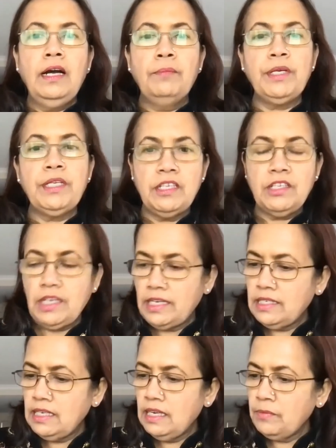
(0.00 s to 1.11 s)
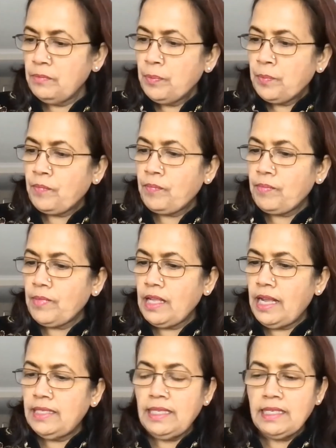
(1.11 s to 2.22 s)
British India
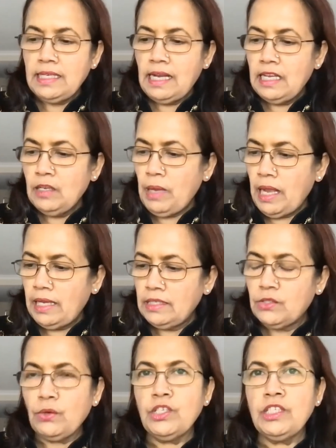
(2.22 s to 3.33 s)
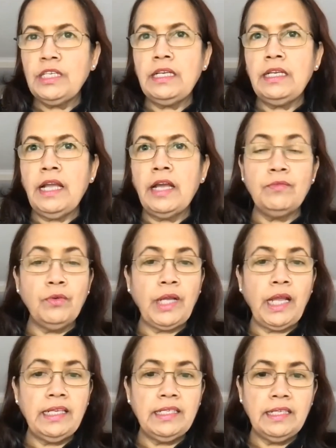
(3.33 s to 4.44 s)
at that time. And so she
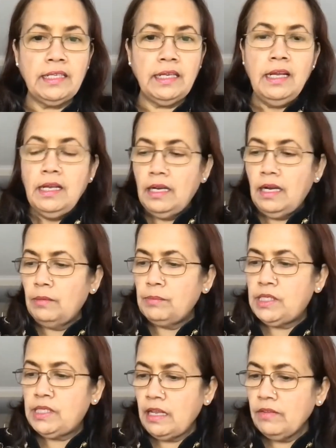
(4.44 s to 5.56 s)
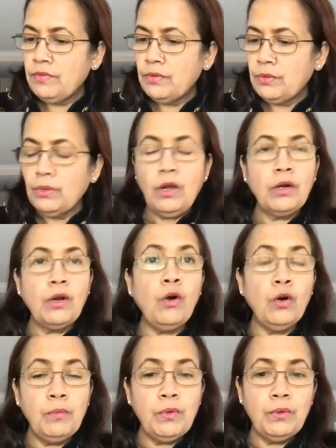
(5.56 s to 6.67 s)
advocated self-rule or
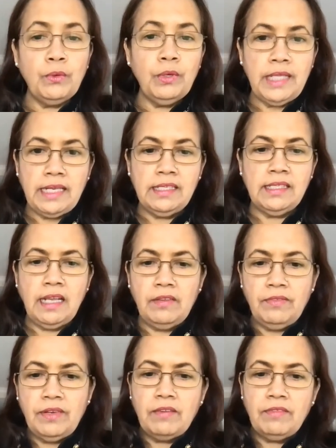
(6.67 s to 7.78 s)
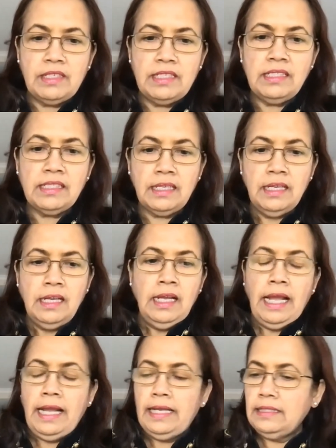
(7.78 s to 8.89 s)
home rule, that is self-governance,
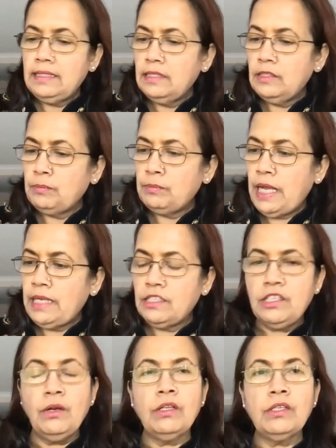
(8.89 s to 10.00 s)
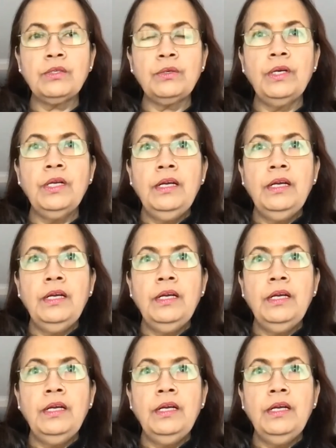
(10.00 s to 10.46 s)
and she also